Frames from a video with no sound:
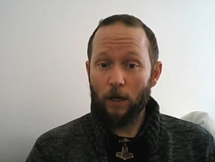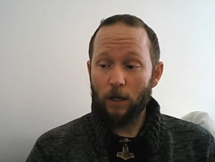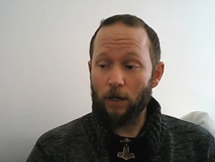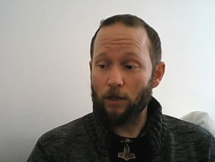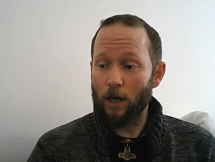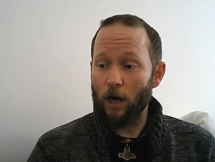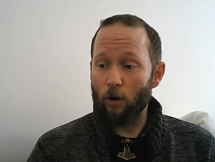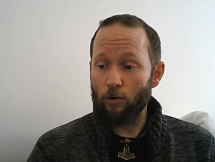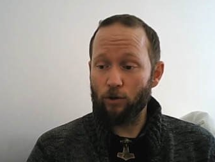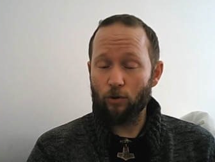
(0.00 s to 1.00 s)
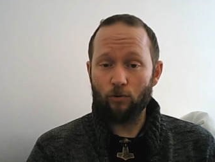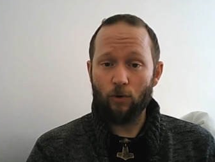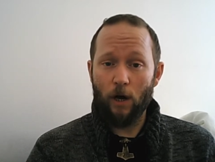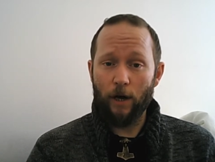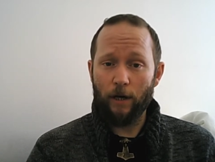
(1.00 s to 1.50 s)
He's uh, also
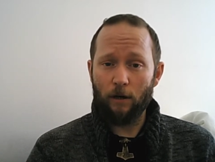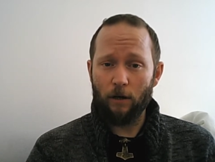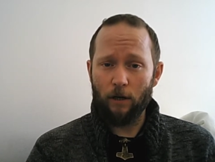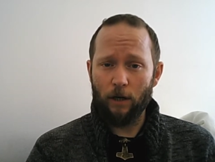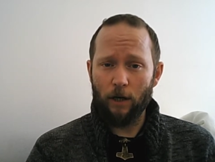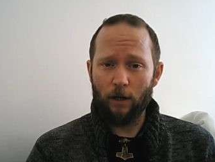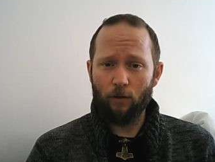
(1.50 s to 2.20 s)
drawing on uh,